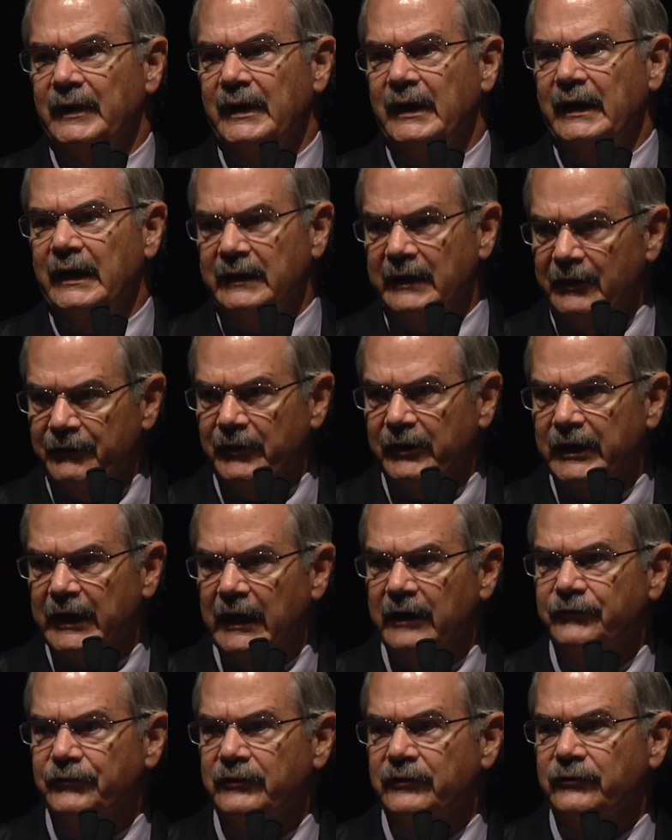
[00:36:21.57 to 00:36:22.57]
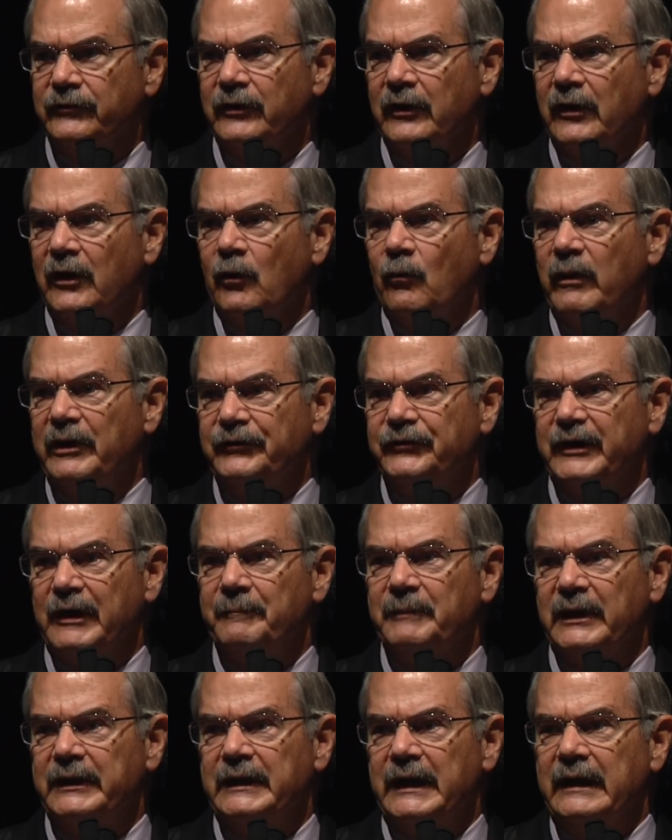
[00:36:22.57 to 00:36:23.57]
In other cases, we
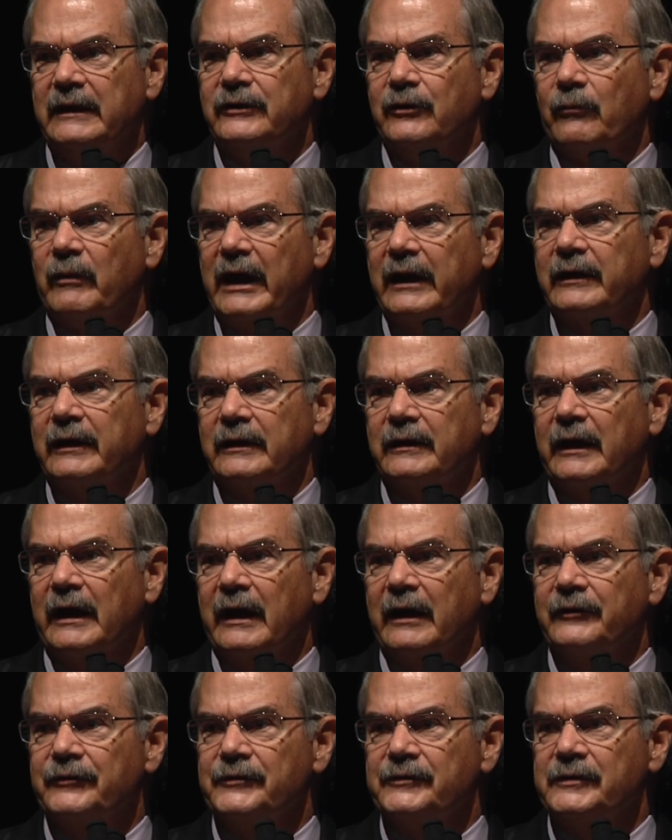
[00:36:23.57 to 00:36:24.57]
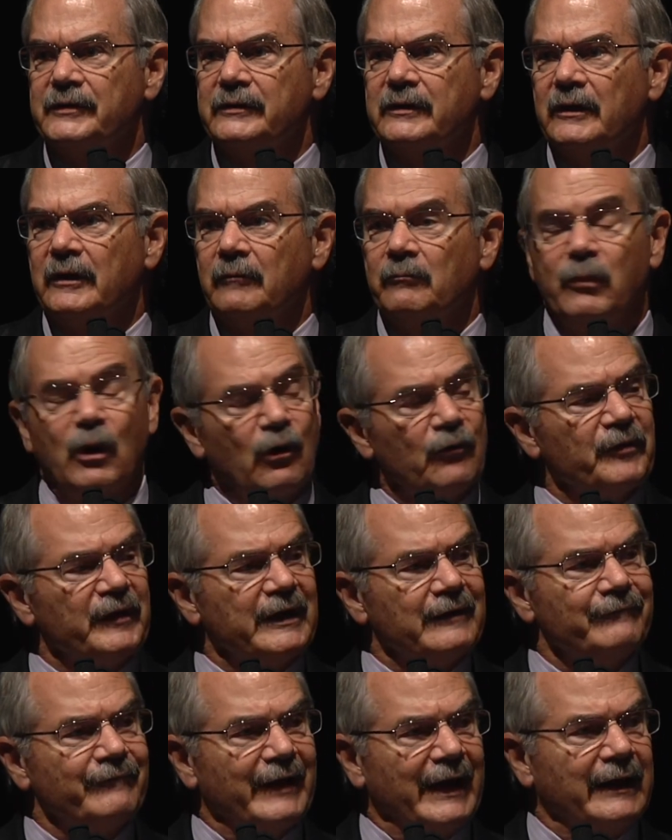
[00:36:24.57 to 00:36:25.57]
simply need to recognize both the
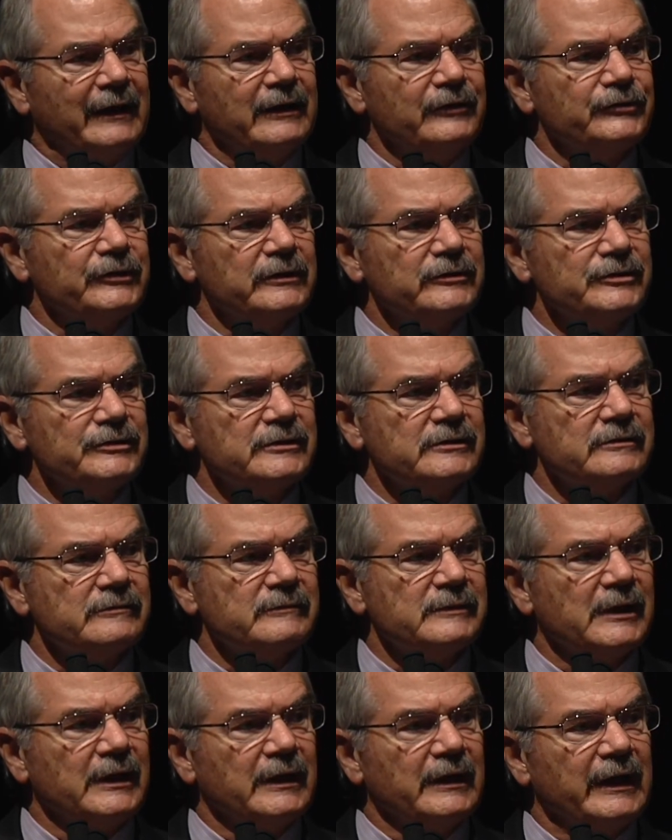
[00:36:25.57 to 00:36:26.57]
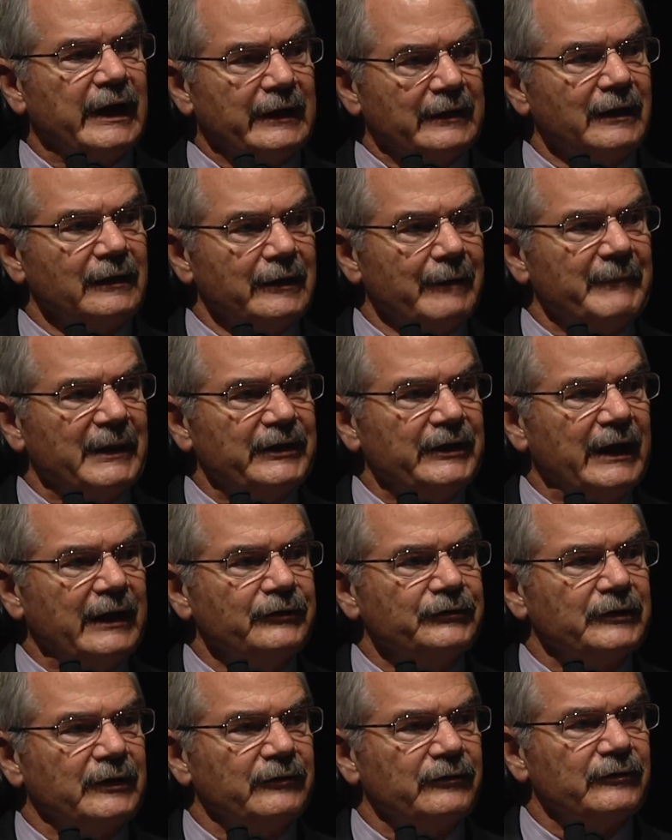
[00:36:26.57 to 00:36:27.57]
advantages and the
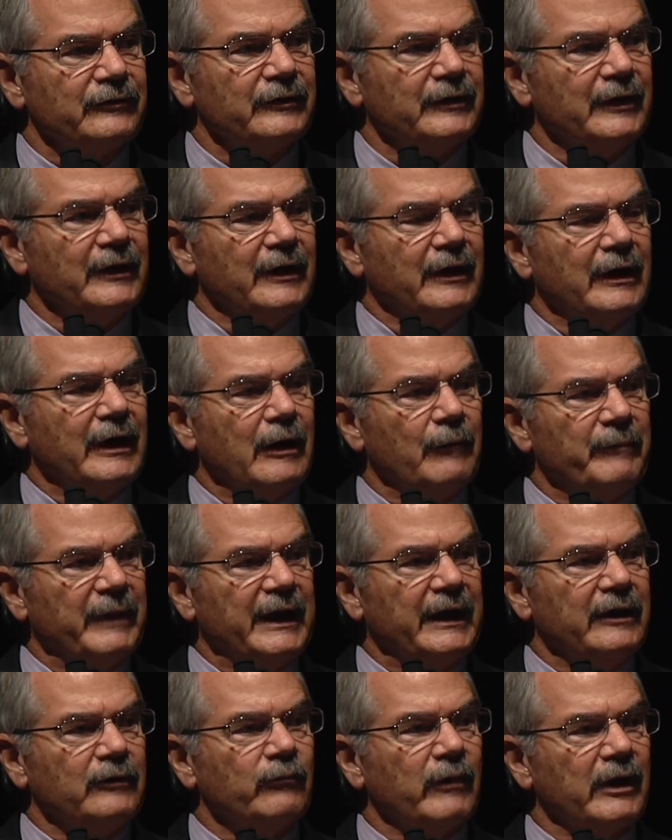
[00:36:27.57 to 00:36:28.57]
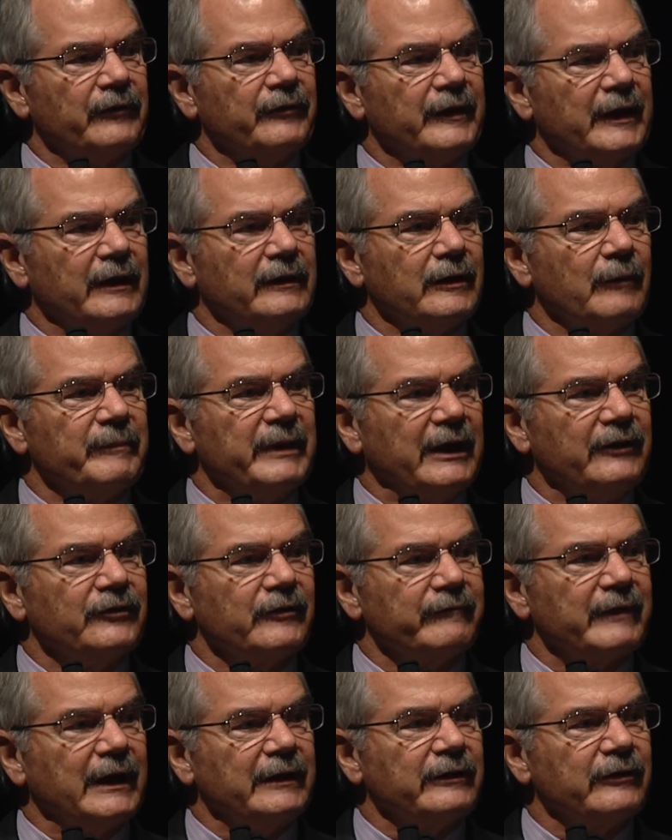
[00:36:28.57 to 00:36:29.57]
limitations of being within the
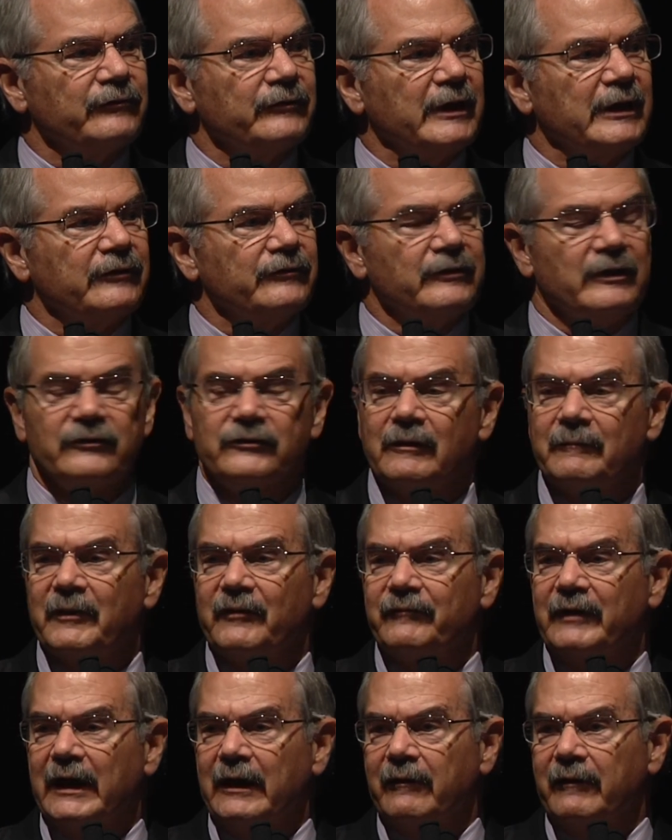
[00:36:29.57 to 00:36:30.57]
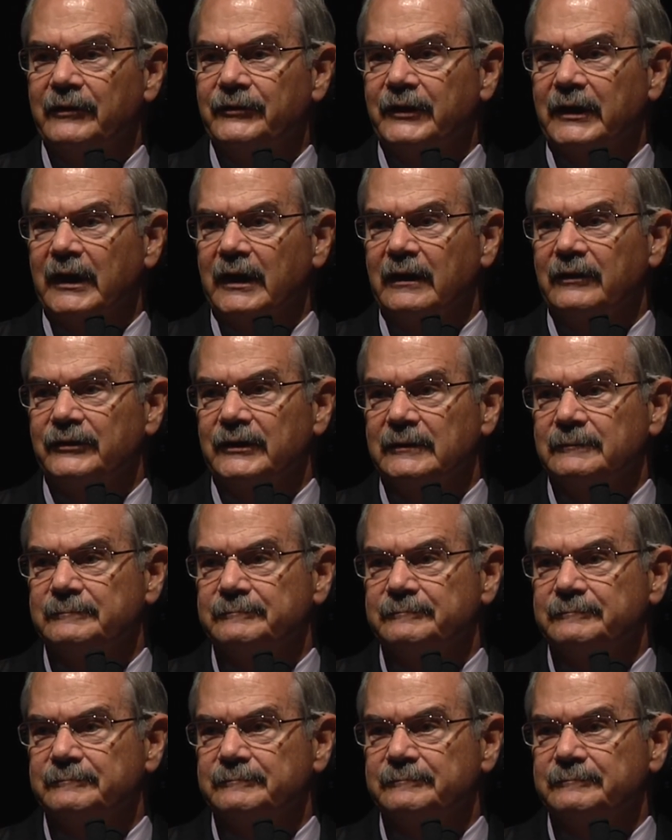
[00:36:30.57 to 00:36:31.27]
Pennsylvania state system of higher education.